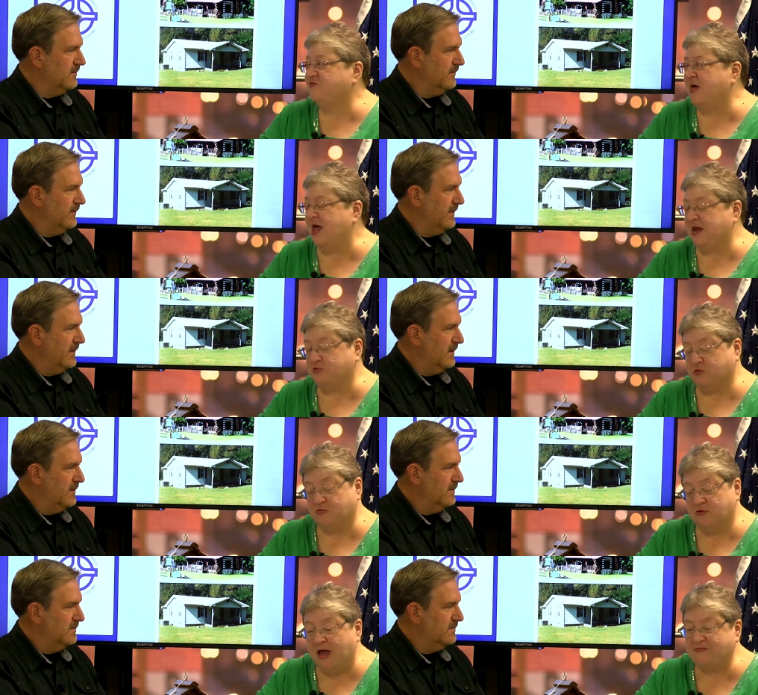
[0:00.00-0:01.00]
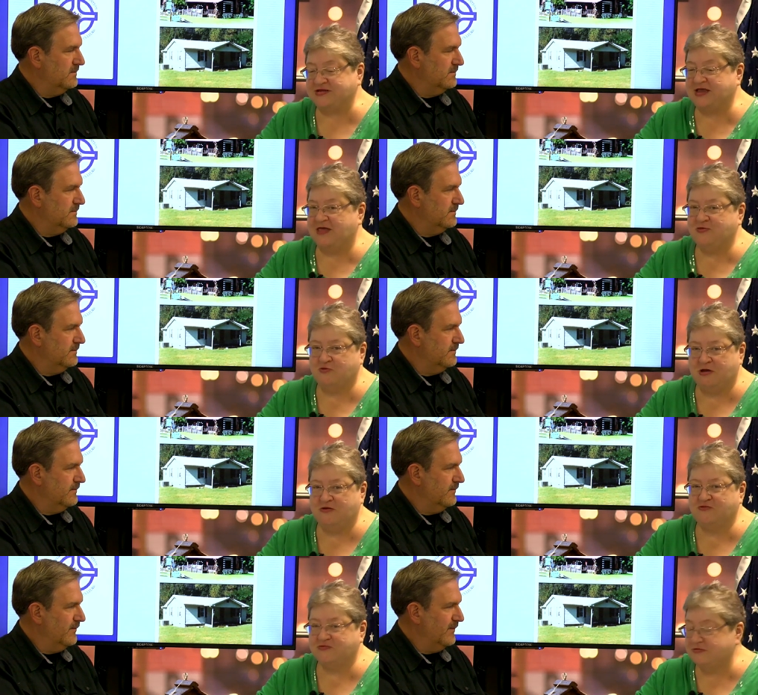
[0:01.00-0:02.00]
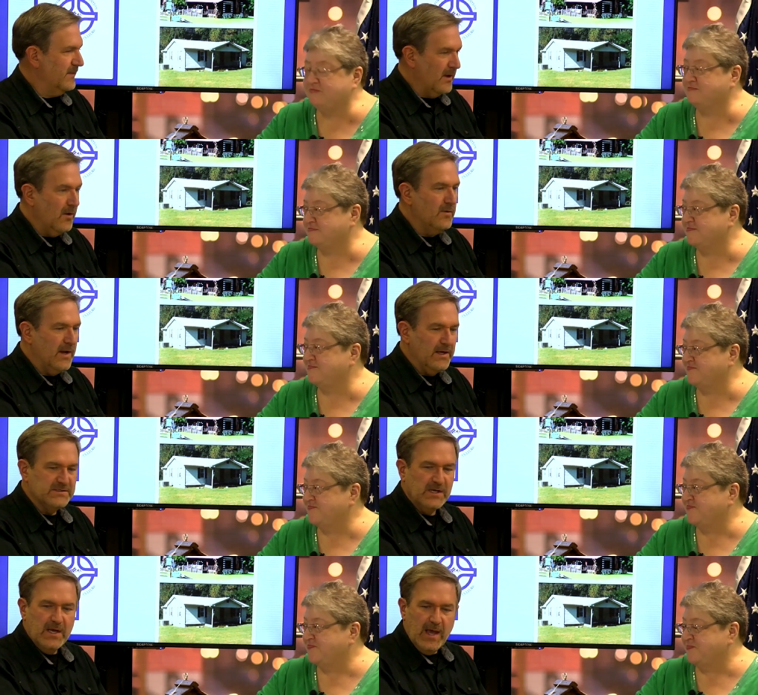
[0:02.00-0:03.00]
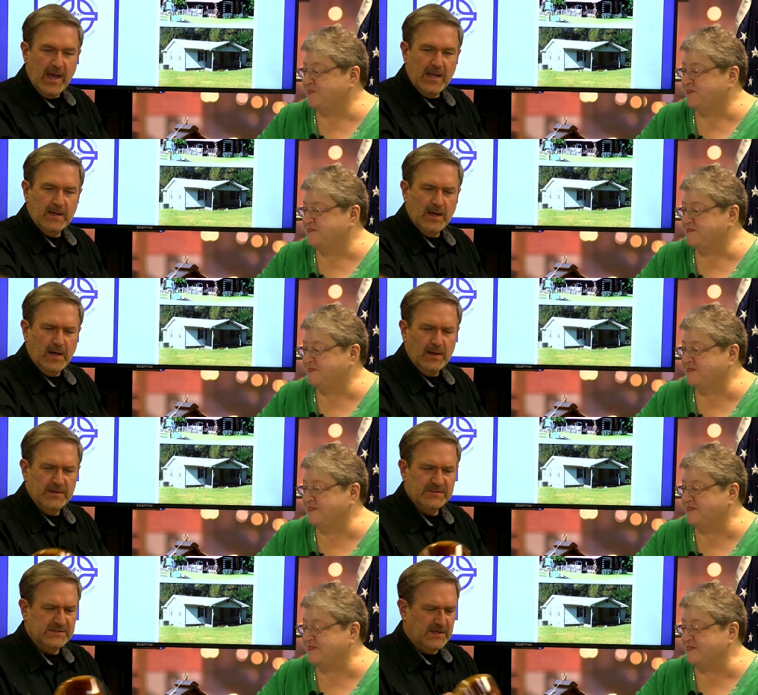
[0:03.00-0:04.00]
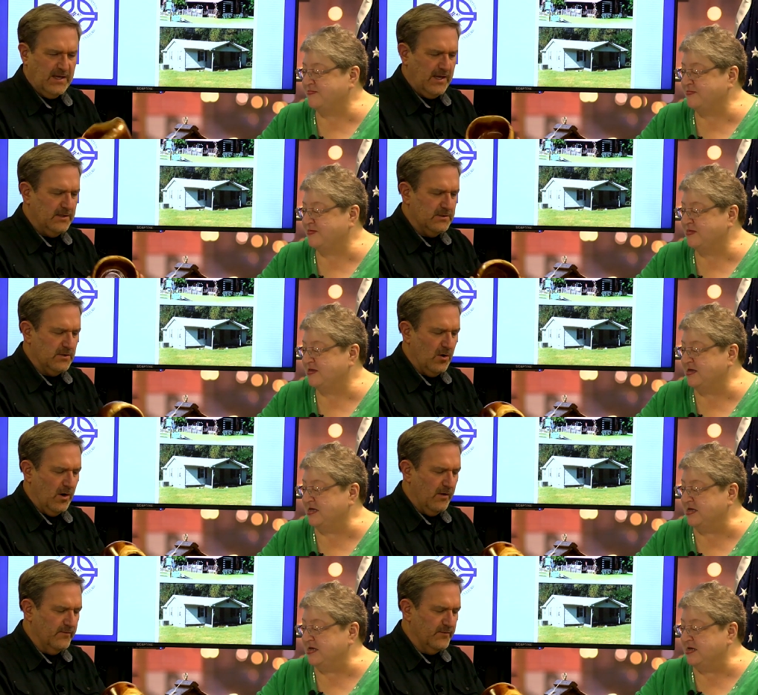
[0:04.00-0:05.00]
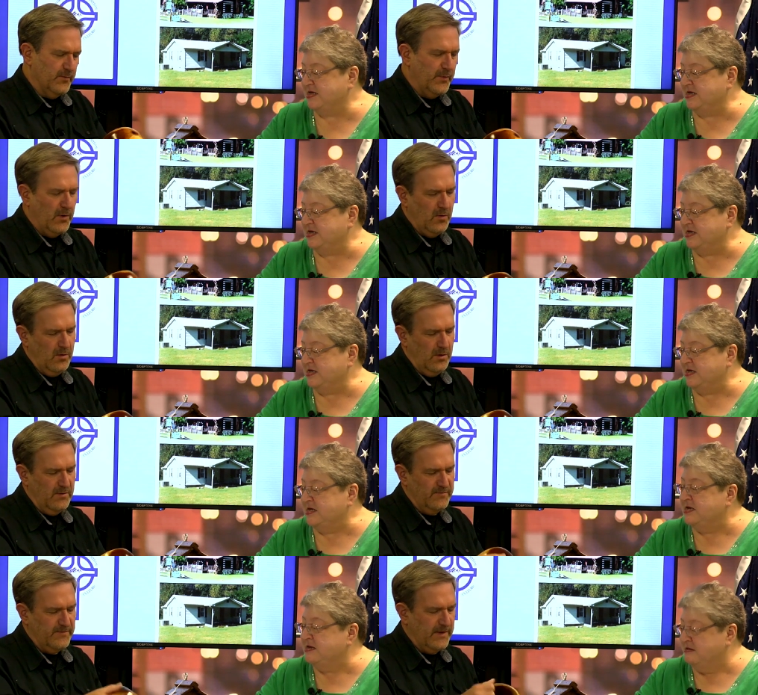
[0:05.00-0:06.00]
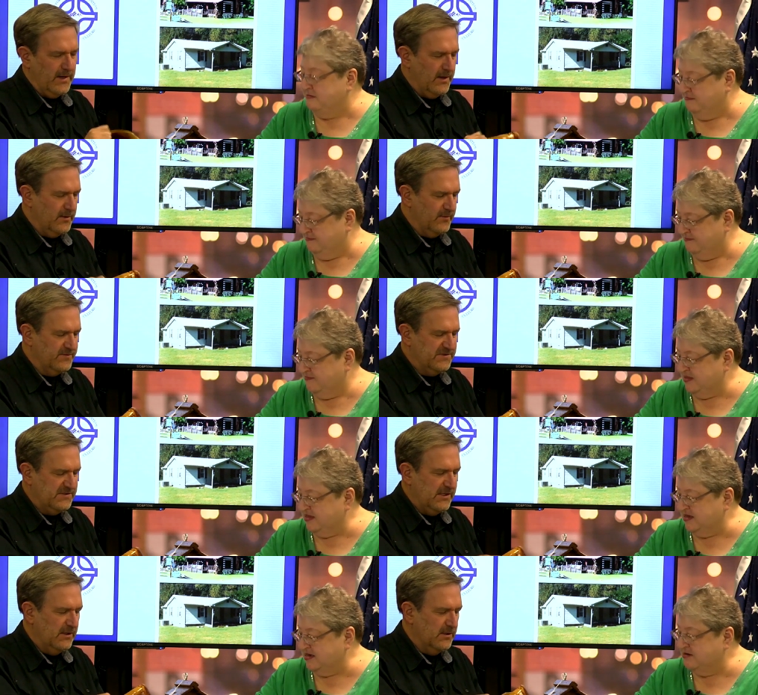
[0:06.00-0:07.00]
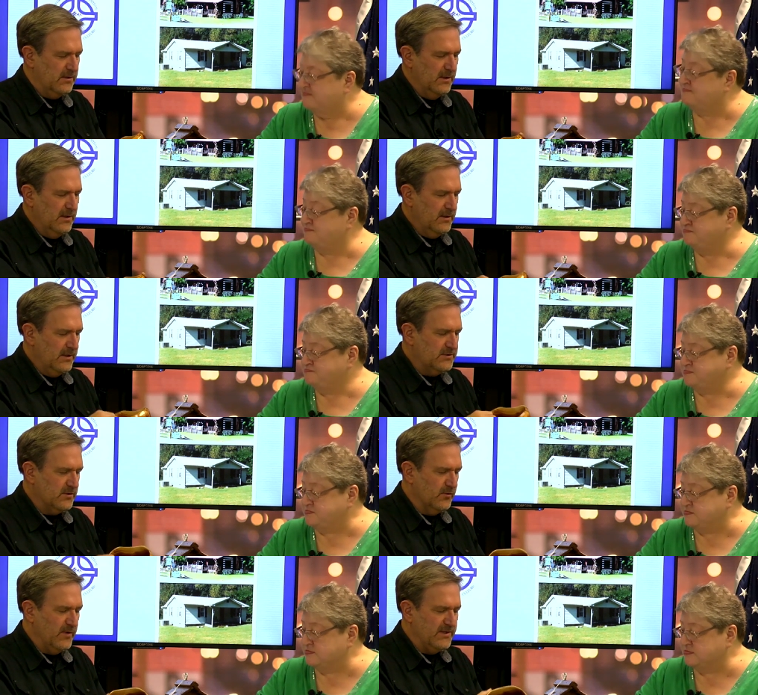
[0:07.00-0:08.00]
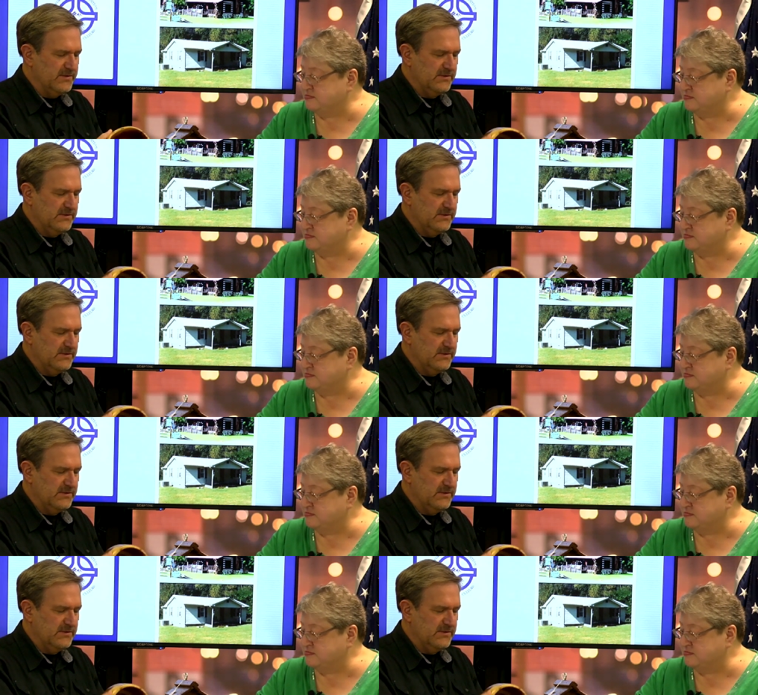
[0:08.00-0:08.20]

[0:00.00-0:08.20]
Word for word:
Speaker 1: to find. We're right beside the road.
Speaker 2: Oh, nice. And uh, this is a hand carved bowl of, uh, of cedar, mm-hmm. eastern red